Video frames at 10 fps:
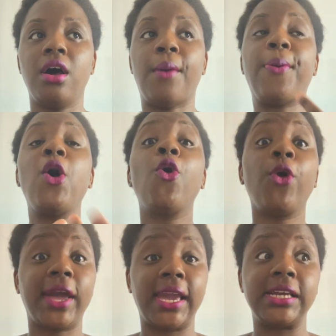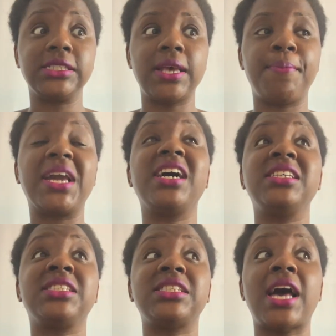a point,
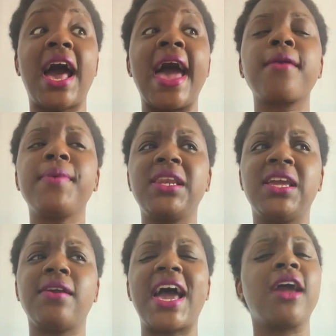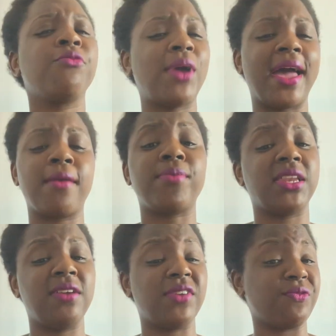because I
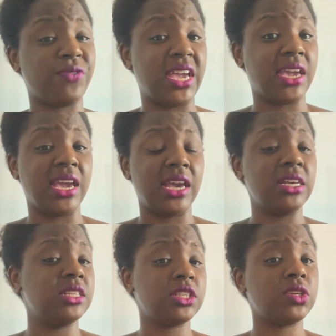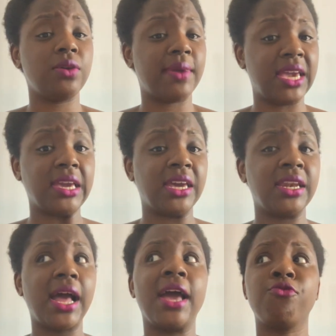believe in faking it until you make
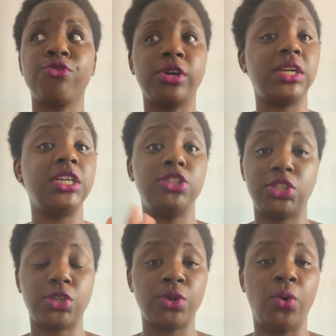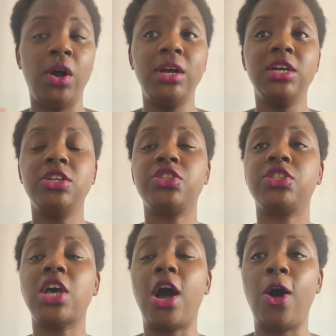it. I really do.
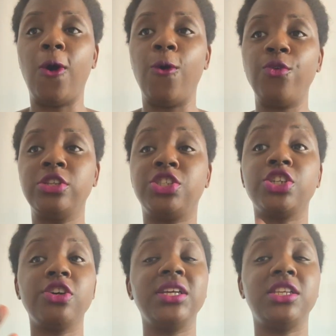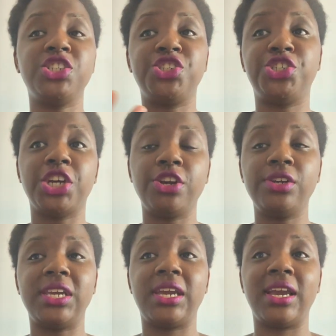So during this
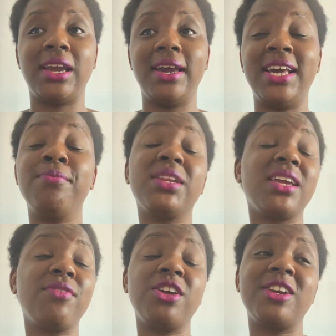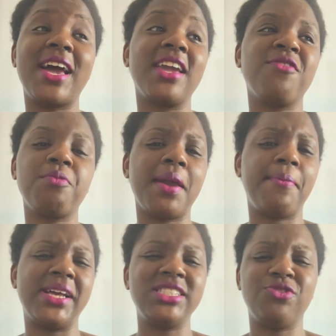journey, and believe it or not, even my
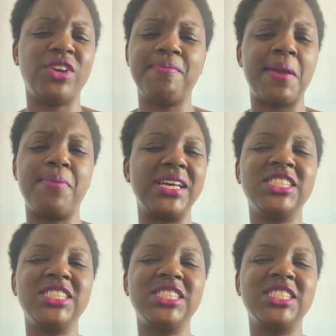best friend